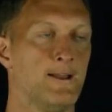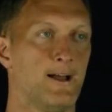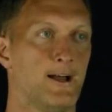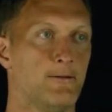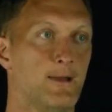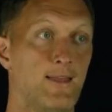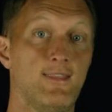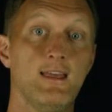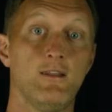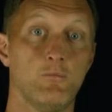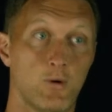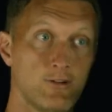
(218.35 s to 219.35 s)
um, and
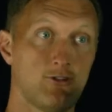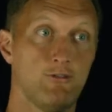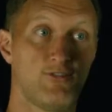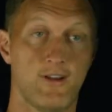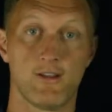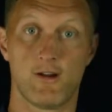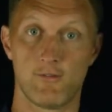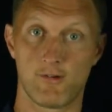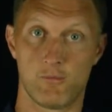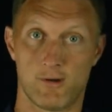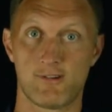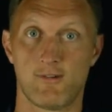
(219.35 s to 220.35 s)
then once you failed over
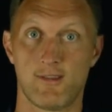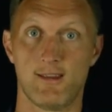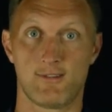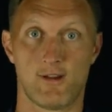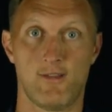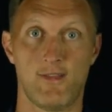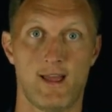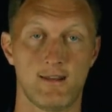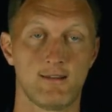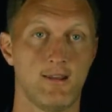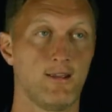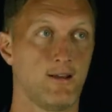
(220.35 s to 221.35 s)
and once everything's on
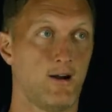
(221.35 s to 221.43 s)
that